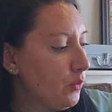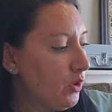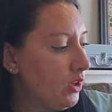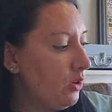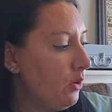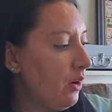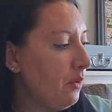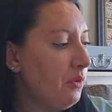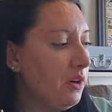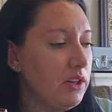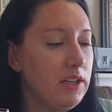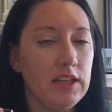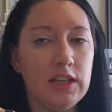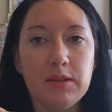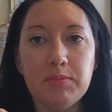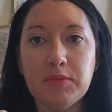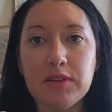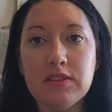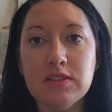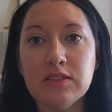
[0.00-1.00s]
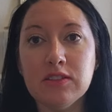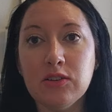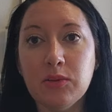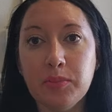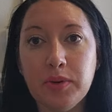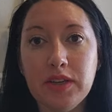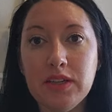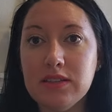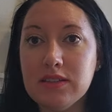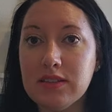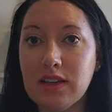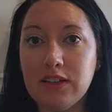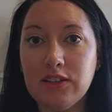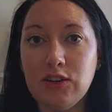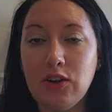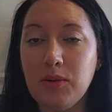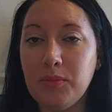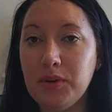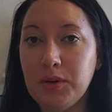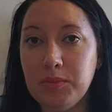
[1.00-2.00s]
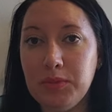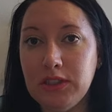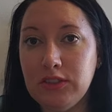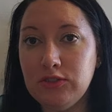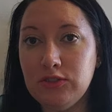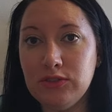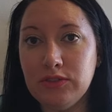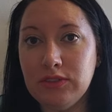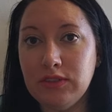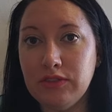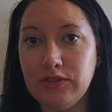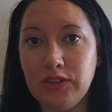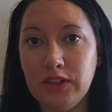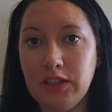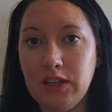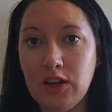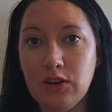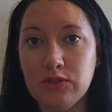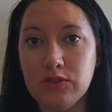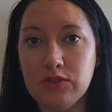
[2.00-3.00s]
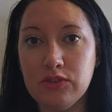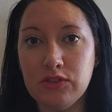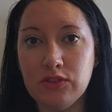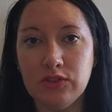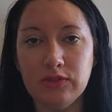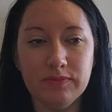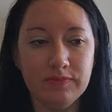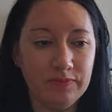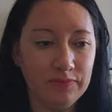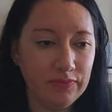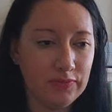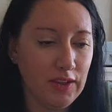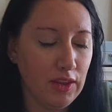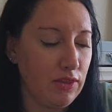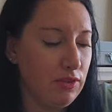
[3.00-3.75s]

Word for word: where do I want to keep this little piece? I know I'm going to be doing a video soon